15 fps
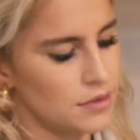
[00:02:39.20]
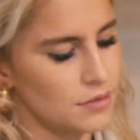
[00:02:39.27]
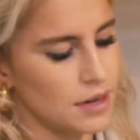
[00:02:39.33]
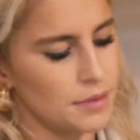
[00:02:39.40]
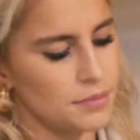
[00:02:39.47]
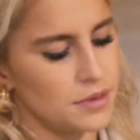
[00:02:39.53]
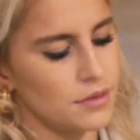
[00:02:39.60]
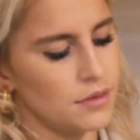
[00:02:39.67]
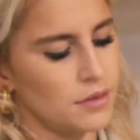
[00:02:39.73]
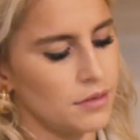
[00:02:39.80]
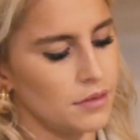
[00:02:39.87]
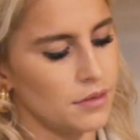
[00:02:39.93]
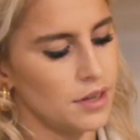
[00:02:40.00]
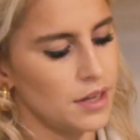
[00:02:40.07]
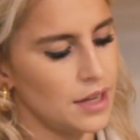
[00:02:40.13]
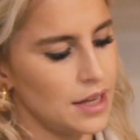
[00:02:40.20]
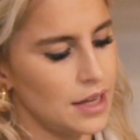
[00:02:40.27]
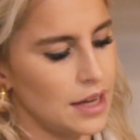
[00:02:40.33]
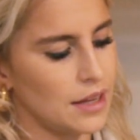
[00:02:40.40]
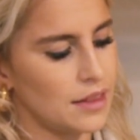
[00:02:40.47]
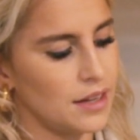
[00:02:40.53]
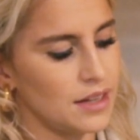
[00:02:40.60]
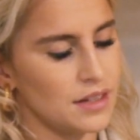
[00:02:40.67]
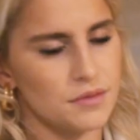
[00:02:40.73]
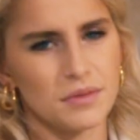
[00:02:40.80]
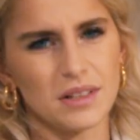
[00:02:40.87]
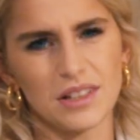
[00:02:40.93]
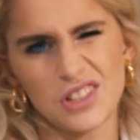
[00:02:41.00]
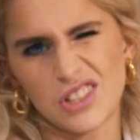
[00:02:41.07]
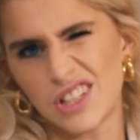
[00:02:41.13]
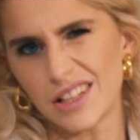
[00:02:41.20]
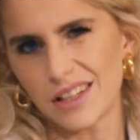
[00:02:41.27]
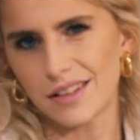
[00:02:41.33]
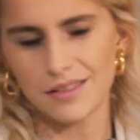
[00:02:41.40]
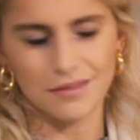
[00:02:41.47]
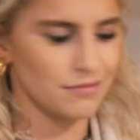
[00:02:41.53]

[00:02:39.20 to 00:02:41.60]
straps, you know, I think it's really chic.